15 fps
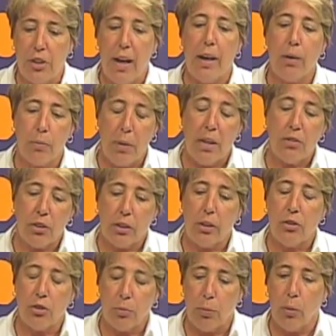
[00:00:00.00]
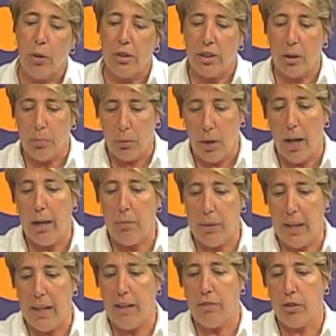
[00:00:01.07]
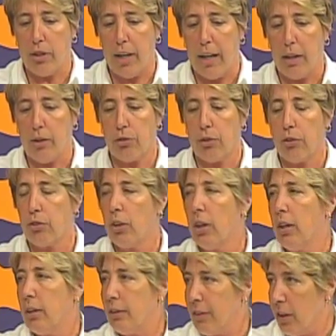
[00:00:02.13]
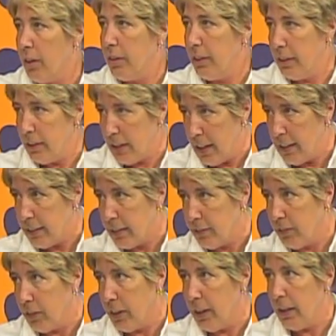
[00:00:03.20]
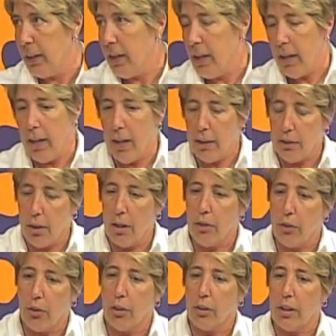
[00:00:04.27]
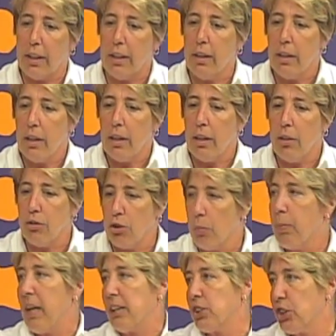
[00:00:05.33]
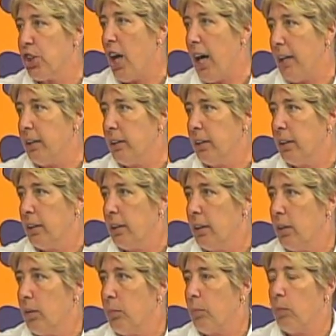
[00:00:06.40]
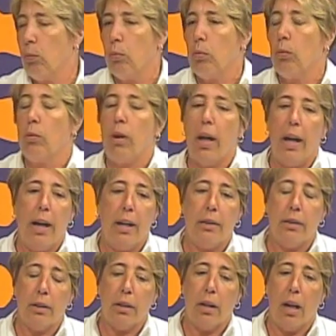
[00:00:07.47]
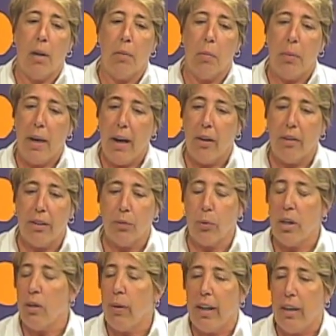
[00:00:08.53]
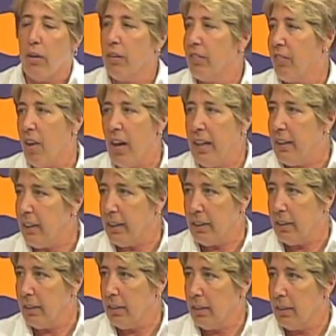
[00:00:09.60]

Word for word: now basically supports that applied behavior analysis done intensively, done early, is your best shot. Absolutely. And I'm a parent. Where do I go to find it?